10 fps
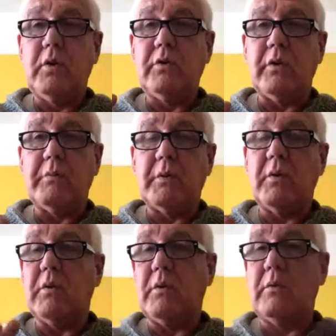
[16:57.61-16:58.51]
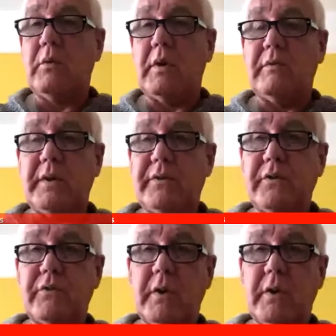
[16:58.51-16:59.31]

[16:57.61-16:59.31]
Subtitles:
YouTube or wherever this is